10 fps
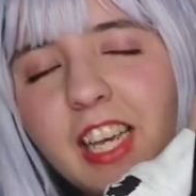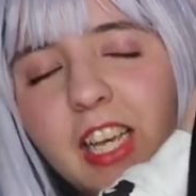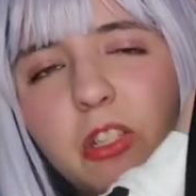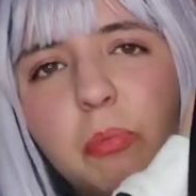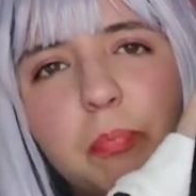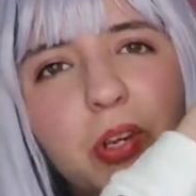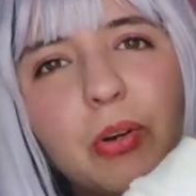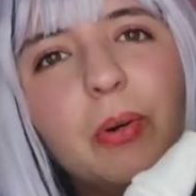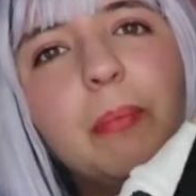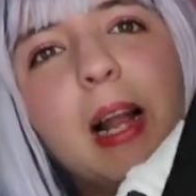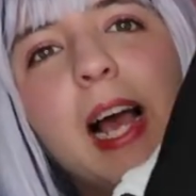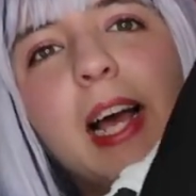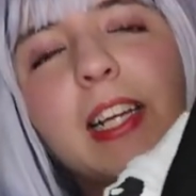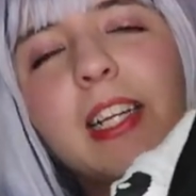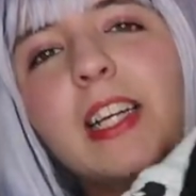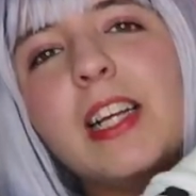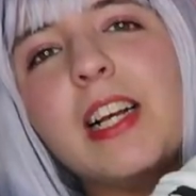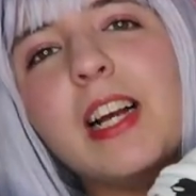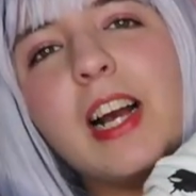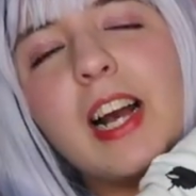It's pure black
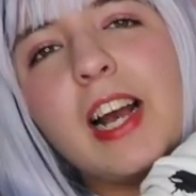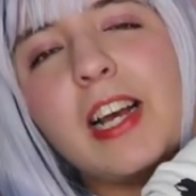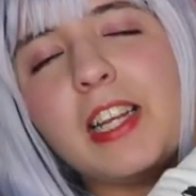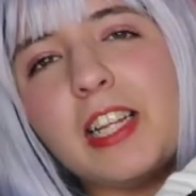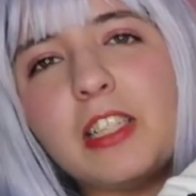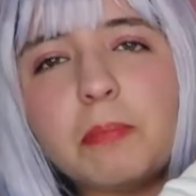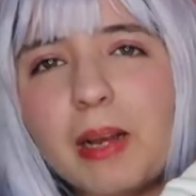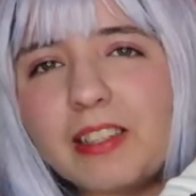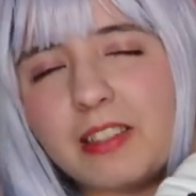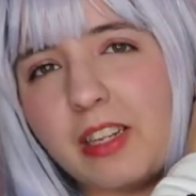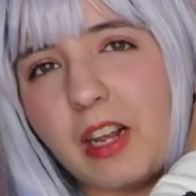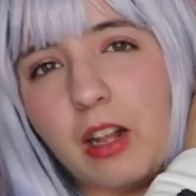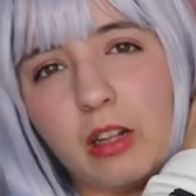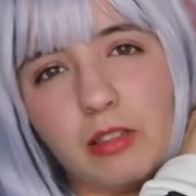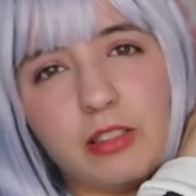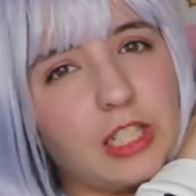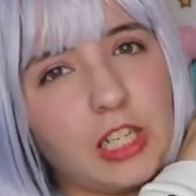and it's pastel.